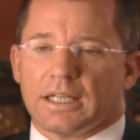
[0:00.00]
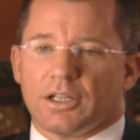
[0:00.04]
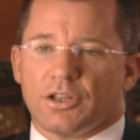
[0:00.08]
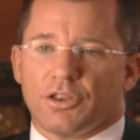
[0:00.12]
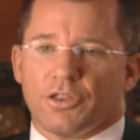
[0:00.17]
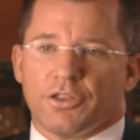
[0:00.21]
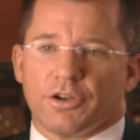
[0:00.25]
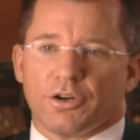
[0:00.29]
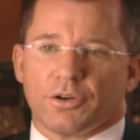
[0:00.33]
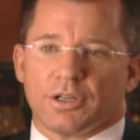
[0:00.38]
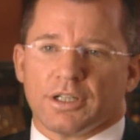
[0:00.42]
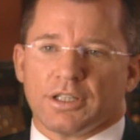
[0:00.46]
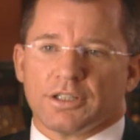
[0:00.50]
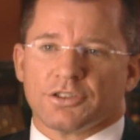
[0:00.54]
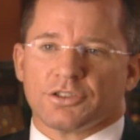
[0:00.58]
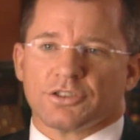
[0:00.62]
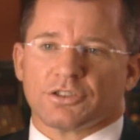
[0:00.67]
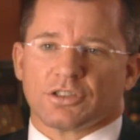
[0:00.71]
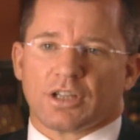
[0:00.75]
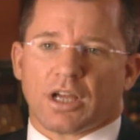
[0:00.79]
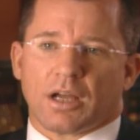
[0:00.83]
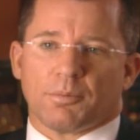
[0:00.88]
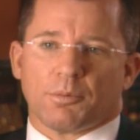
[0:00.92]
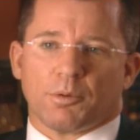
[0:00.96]
there is
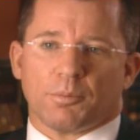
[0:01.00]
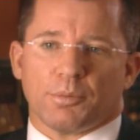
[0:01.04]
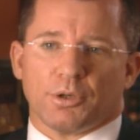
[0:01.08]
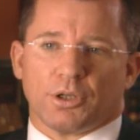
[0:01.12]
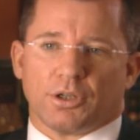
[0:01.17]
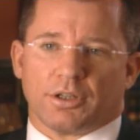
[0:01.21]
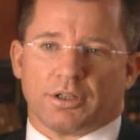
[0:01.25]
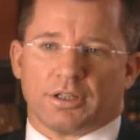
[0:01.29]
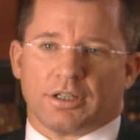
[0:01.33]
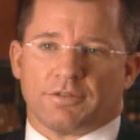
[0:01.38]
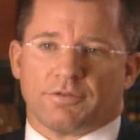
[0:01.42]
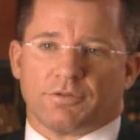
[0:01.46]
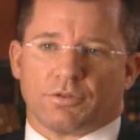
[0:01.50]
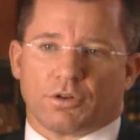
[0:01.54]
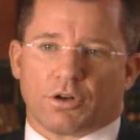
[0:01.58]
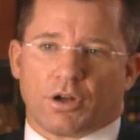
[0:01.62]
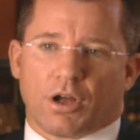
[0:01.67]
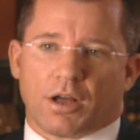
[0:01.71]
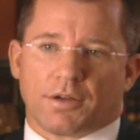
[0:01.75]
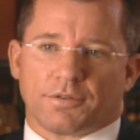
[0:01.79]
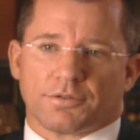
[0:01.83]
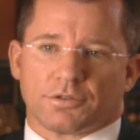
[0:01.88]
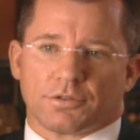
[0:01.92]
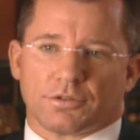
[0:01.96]
some ability for an
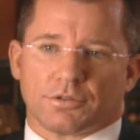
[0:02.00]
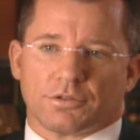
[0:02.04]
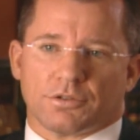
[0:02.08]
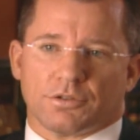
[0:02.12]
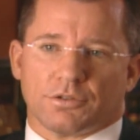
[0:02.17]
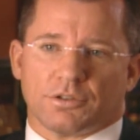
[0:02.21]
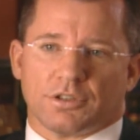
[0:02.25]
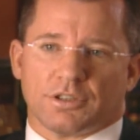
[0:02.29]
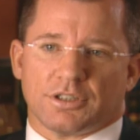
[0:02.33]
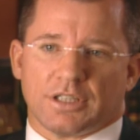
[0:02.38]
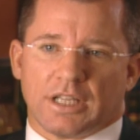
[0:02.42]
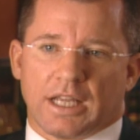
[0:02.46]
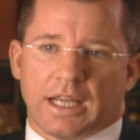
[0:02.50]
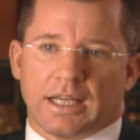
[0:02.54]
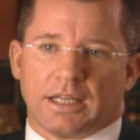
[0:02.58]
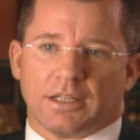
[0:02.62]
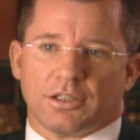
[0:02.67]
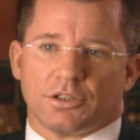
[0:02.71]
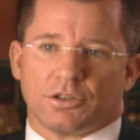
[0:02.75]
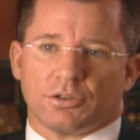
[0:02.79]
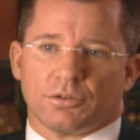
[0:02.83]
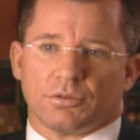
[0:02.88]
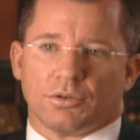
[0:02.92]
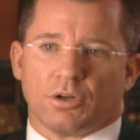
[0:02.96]
officer to detain
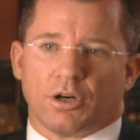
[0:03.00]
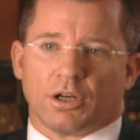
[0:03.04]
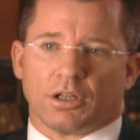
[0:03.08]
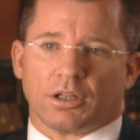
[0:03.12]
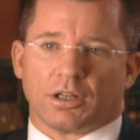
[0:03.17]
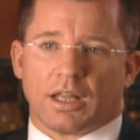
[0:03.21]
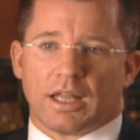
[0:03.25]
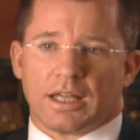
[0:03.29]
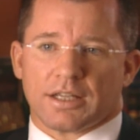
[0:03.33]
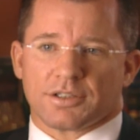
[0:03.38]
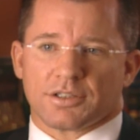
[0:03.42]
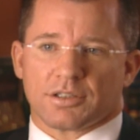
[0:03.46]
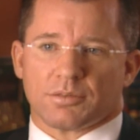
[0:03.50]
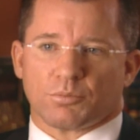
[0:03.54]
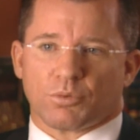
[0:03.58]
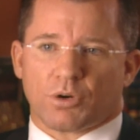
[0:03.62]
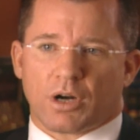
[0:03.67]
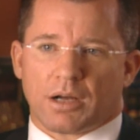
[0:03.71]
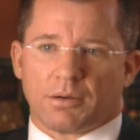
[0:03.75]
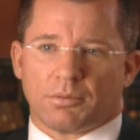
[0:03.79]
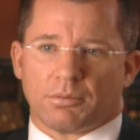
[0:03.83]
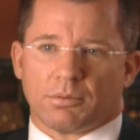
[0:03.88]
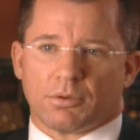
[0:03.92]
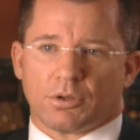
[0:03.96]
you on less than
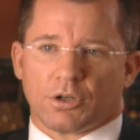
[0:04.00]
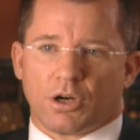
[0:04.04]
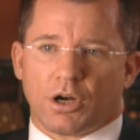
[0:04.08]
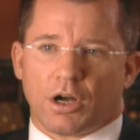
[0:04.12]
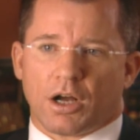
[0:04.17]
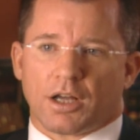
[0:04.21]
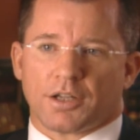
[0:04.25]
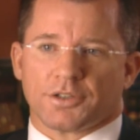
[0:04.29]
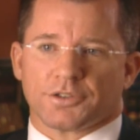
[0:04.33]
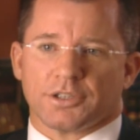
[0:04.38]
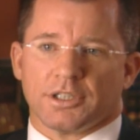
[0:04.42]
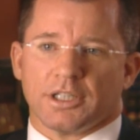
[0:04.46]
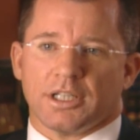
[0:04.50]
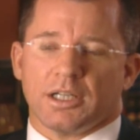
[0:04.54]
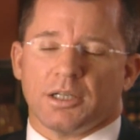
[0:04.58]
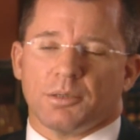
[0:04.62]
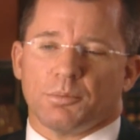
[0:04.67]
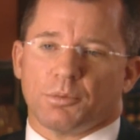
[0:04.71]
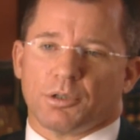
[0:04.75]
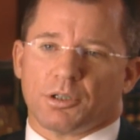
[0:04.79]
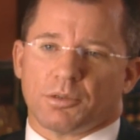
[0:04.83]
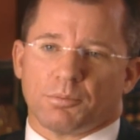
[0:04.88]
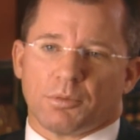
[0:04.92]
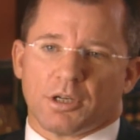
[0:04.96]
probable cause,
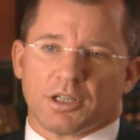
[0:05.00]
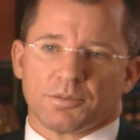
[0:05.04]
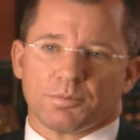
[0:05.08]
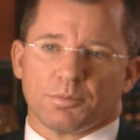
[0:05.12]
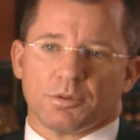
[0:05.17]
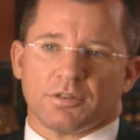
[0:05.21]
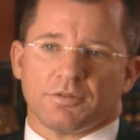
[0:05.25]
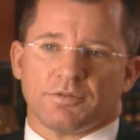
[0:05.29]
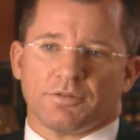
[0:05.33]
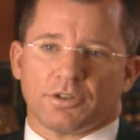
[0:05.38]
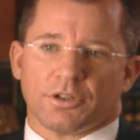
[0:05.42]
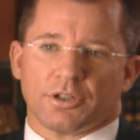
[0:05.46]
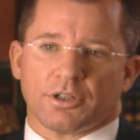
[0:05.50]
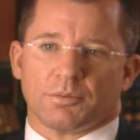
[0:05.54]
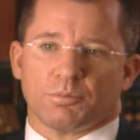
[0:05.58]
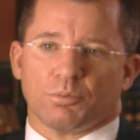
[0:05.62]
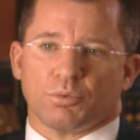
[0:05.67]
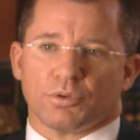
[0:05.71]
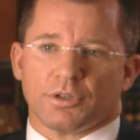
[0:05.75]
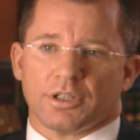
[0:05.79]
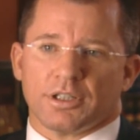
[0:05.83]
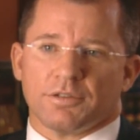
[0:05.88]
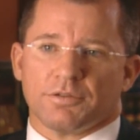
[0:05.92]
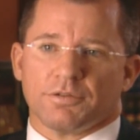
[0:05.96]
but it must be a very
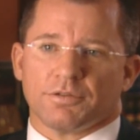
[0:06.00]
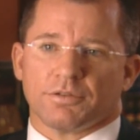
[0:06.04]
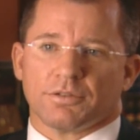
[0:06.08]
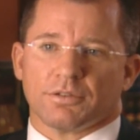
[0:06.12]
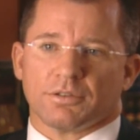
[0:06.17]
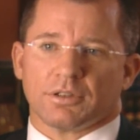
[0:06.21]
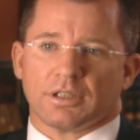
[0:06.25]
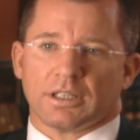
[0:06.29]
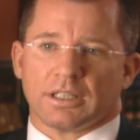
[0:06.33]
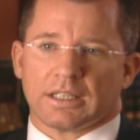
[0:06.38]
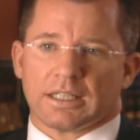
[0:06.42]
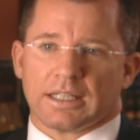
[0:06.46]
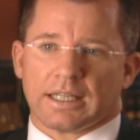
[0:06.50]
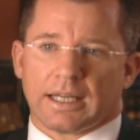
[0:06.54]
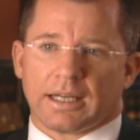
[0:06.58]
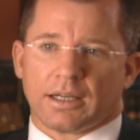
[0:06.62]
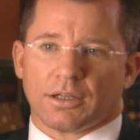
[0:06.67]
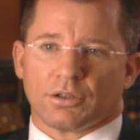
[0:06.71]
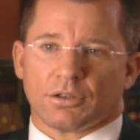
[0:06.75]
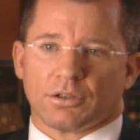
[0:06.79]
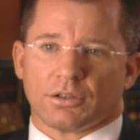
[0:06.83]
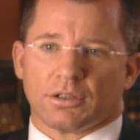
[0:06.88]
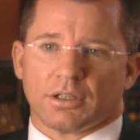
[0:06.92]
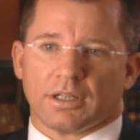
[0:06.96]
brief
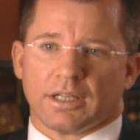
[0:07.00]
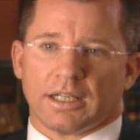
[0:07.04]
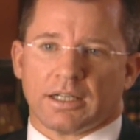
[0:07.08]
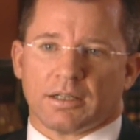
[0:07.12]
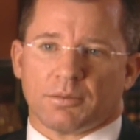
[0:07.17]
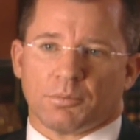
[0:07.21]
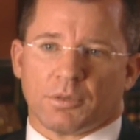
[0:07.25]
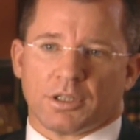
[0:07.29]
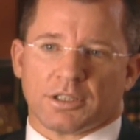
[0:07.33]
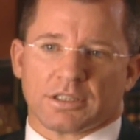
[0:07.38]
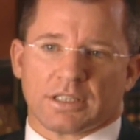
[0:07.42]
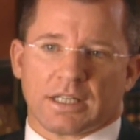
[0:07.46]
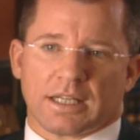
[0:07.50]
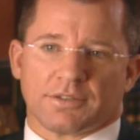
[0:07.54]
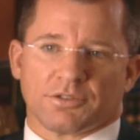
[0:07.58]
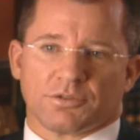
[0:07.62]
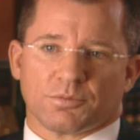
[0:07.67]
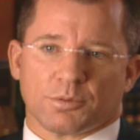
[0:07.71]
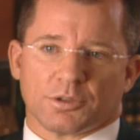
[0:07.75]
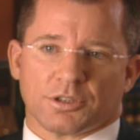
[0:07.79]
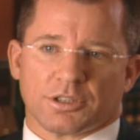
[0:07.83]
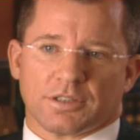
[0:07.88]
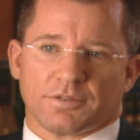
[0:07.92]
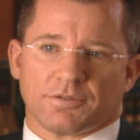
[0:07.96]
encounter, and it must have
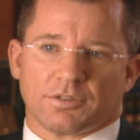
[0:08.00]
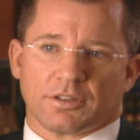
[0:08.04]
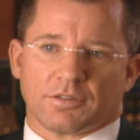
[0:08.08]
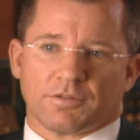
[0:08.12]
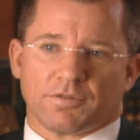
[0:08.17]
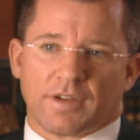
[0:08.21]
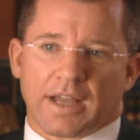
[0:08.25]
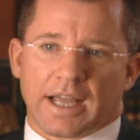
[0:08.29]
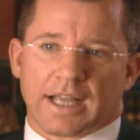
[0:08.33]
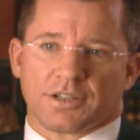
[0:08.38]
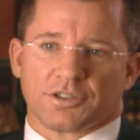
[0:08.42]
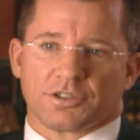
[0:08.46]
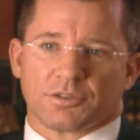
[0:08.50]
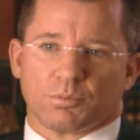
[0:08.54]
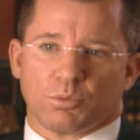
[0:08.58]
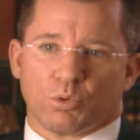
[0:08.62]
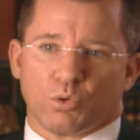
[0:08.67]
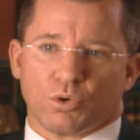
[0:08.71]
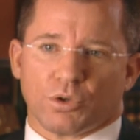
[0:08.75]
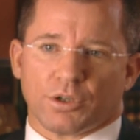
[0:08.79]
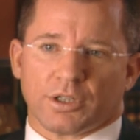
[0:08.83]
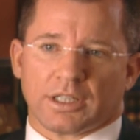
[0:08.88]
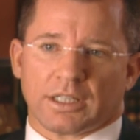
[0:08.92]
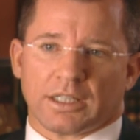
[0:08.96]
specific facts
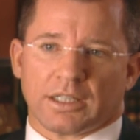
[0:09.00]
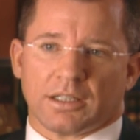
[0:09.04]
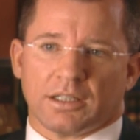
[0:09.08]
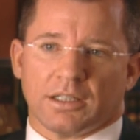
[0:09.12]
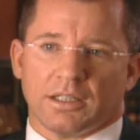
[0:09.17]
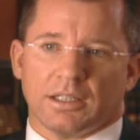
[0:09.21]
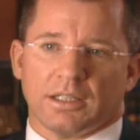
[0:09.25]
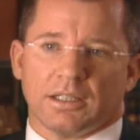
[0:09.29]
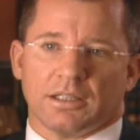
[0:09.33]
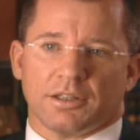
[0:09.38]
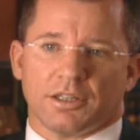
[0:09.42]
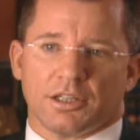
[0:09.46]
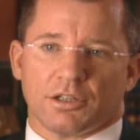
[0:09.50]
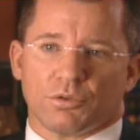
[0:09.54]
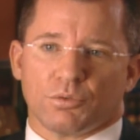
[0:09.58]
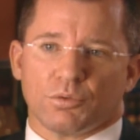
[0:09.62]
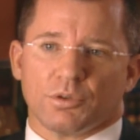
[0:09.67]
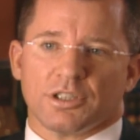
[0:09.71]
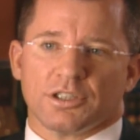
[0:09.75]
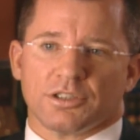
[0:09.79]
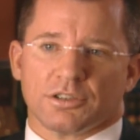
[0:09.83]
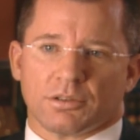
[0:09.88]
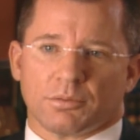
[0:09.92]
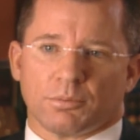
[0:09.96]
supporting it that a
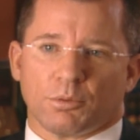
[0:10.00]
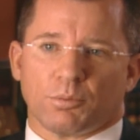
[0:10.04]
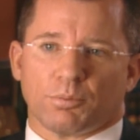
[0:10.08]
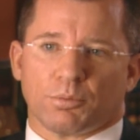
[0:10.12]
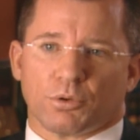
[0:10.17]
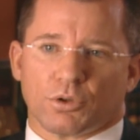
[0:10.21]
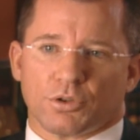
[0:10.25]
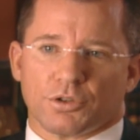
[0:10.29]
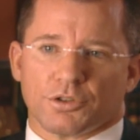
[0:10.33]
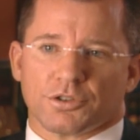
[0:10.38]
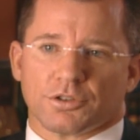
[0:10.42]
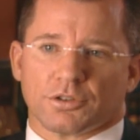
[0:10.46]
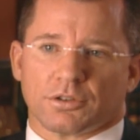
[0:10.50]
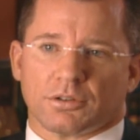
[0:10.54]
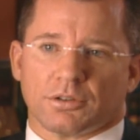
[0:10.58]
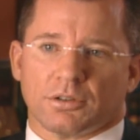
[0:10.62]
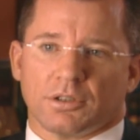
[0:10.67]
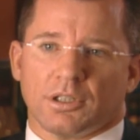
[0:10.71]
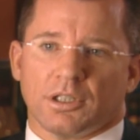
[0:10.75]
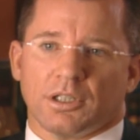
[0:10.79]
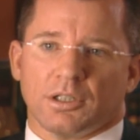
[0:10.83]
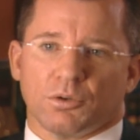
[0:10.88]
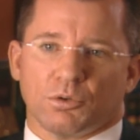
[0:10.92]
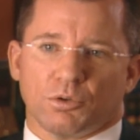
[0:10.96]
reasonable person
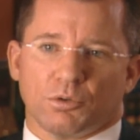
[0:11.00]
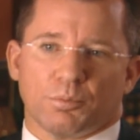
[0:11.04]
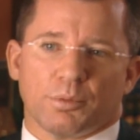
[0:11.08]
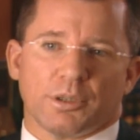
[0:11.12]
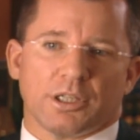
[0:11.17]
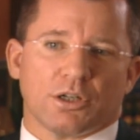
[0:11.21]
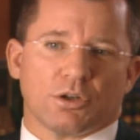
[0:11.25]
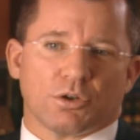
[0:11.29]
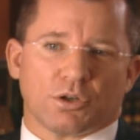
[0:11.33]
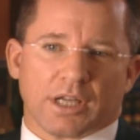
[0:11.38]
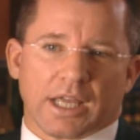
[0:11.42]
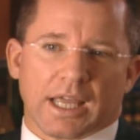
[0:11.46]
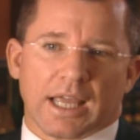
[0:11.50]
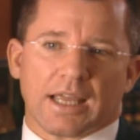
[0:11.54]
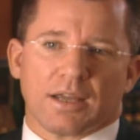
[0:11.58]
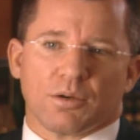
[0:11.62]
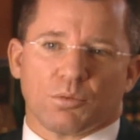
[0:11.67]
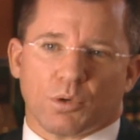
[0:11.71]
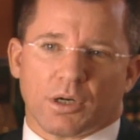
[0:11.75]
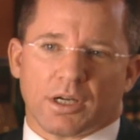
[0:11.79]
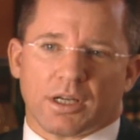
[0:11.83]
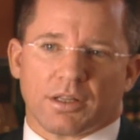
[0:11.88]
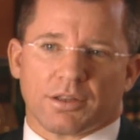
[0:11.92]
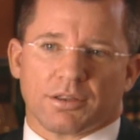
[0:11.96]
would be okay
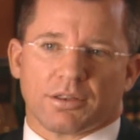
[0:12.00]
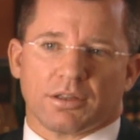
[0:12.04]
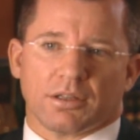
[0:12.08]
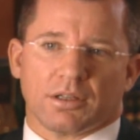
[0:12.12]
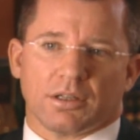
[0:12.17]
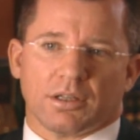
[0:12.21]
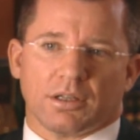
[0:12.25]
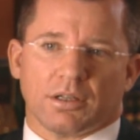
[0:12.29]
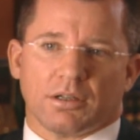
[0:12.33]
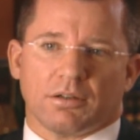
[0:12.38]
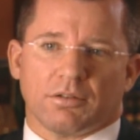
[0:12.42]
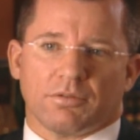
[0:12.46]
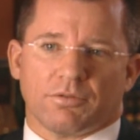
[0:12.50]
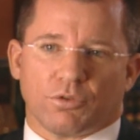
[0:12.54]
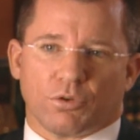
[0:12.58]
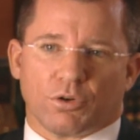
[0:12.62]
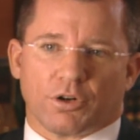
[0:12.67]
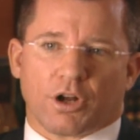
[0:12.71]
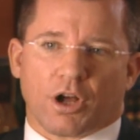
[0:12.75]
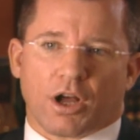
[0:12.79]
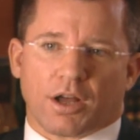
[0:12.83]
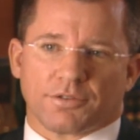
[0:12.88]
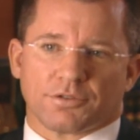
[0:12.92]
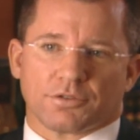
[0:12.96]
with for
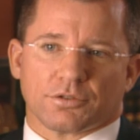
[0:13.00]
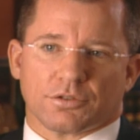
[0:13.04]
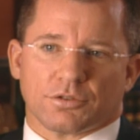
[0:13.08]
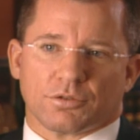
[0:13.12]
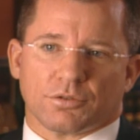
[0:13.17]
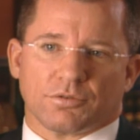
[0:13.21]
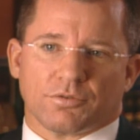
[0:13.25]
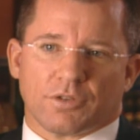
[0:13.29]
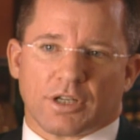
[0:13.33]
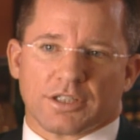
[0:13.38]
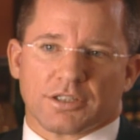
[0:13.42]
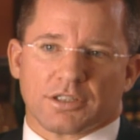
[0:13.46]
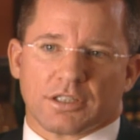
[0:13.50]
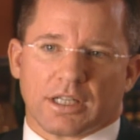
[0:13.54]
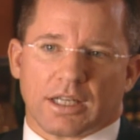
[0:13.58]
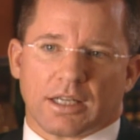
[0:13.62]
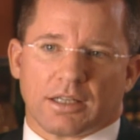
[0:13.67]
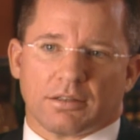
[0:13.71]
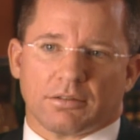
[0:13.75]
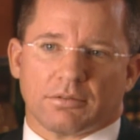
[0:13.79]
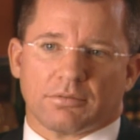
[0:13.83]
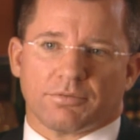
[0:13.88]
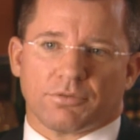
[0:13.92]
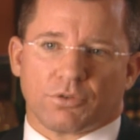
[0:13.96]
an officer to
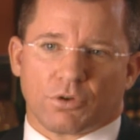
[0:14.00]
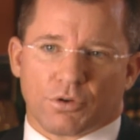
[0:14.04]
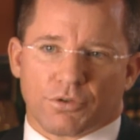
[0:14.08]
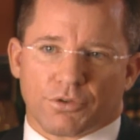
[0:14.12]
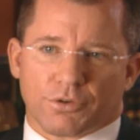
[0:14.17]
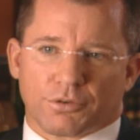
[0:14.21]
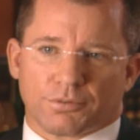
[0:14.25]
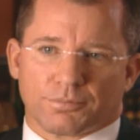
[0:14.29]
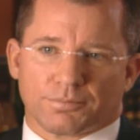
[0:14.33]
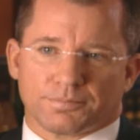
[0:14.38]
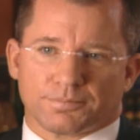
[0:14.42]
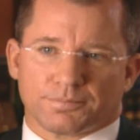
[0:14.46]
investigate further.